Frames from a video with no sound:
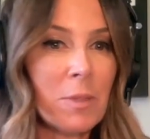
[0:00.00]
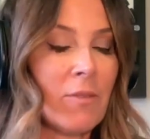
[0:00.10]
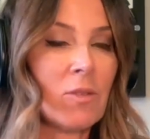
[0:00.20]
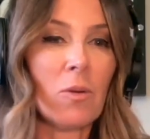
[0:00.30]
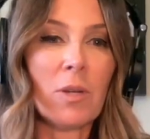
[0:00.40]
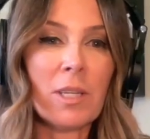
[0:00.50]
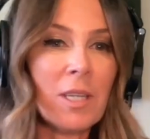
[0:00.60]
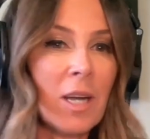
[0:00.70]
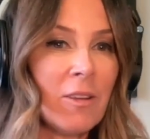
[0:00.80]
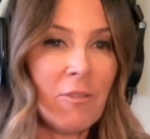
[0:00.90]
I've told a
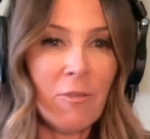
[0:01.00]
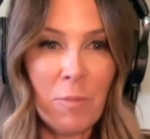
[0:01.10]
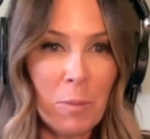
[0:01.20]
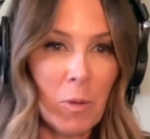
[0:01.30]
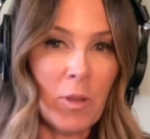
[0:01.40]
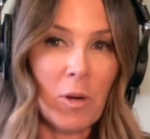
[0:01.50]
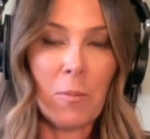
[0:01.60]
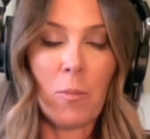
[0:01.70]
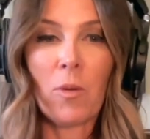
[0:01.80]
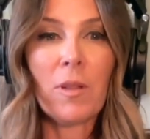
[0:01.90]
ton of people that are
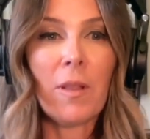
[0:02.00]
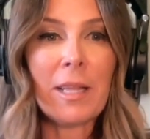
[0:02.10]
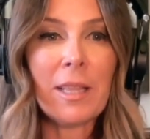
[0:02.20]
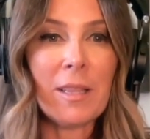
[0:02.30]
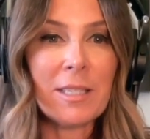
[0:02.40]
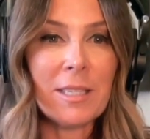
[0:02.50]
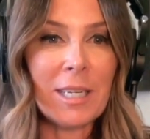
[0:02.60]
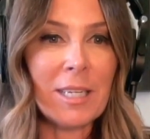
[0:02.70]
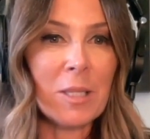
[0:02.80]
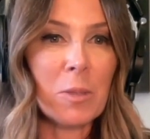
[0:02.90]
more than likely
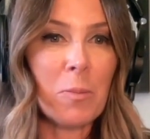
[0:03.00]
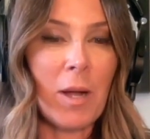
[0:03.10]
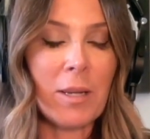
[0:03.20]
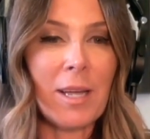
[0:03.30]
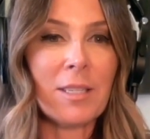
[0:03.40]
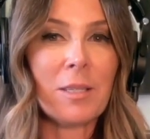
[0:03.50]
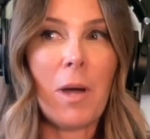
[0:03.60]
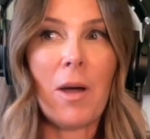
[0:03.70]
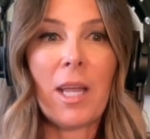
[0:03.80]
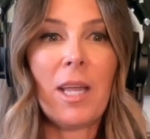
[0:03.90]
listening to this podcast
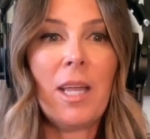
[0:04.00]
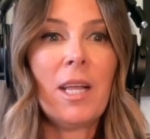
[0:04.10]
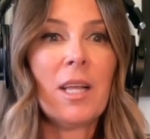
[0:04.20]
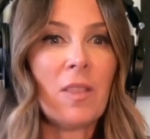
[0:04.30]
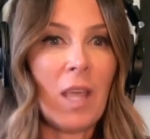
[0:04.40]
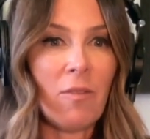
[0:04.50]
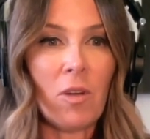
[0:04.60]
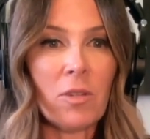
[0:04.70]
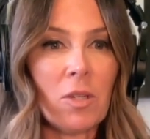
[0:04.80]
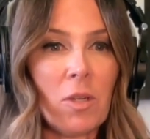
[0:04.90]
about it. They've
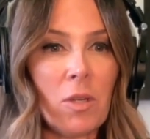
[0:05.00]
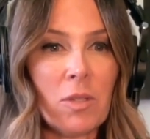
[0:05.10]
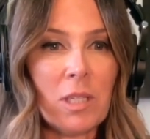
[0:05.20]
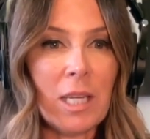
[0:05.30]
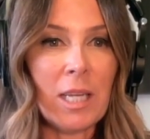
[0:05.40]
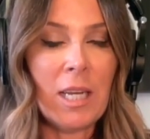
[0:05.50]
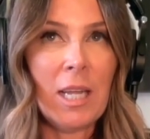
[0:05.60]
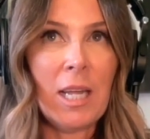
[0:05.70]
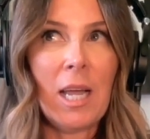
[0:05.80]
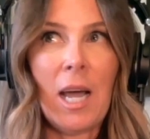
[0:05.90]
also used it.
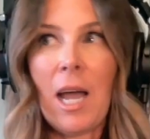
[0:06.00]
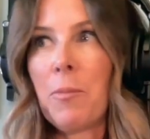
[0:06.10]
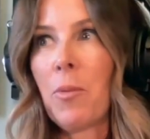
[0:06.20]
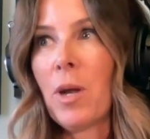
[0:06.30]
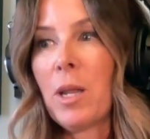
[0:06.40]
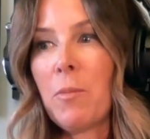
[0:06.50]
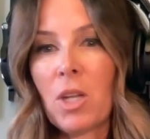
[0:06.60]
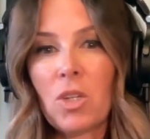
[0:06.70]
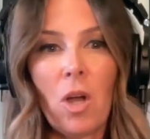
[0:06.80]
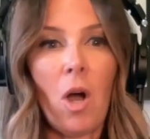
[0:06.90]
I pretty
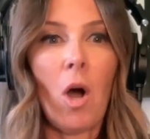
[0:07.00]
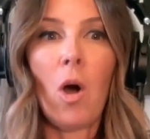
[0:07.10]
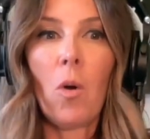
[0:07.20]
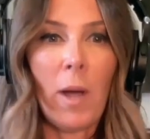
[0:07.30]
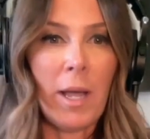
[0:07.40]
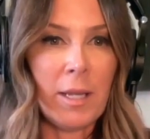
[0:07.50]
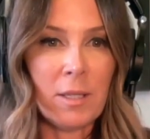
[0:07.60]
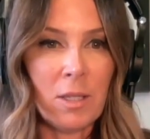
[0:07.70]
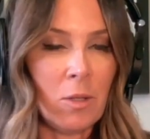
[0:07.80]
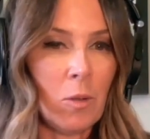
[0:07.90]
much
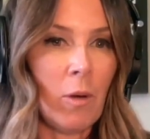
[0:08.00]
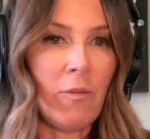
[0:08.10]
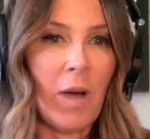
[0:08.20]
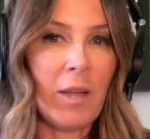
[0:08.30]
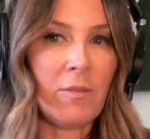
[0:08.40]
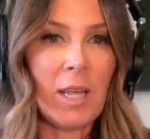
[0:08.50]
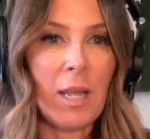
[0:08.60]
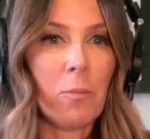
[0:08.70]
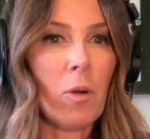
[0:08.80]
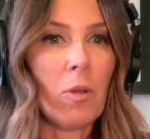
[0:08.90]
always do a
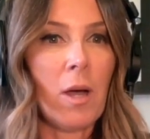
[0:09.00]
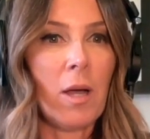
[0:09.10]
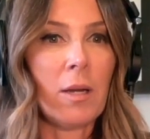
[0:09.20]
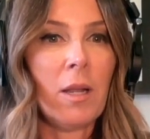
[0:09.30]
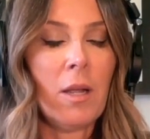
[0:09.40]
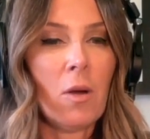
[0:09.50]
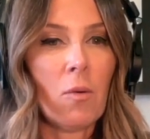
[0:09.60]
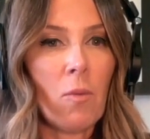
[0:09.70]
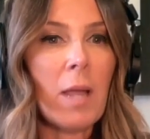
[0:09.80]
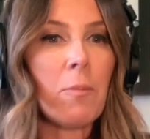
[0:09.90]
5-day ProLon
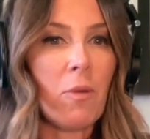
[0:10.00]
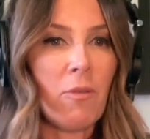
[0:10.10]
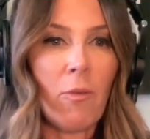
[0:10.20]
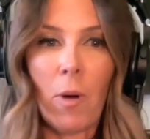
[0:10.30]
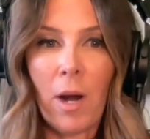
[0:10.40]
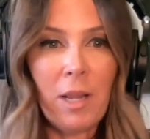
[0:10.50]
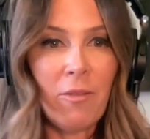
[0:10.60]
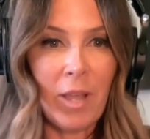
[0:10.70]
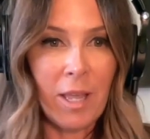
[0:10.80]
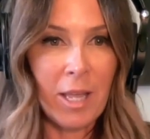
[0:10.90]
right before any
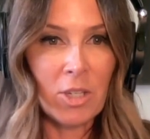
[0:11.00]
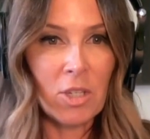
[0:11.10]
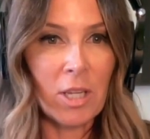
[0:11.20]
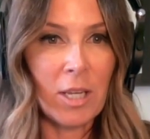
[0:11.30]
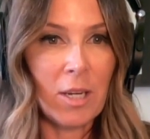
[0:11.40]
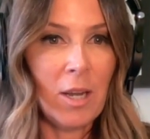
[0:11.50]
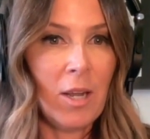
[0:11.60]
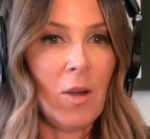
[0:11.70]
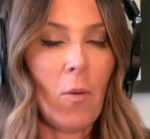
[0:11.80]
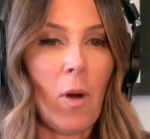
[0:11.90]
vacation
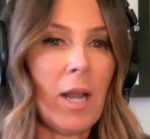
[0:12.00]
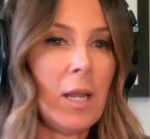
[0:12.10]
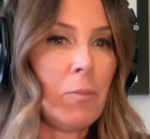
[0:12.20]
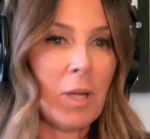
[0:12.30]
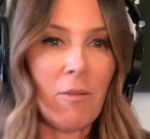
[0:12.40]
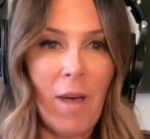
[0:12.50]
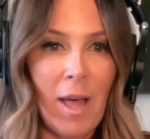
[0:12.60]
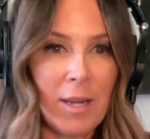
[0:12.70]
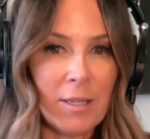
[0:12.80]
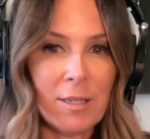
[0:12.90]
or any big
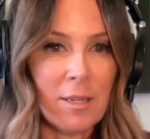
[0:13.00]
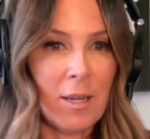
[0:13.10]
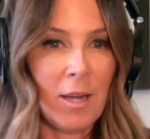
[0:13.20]
event.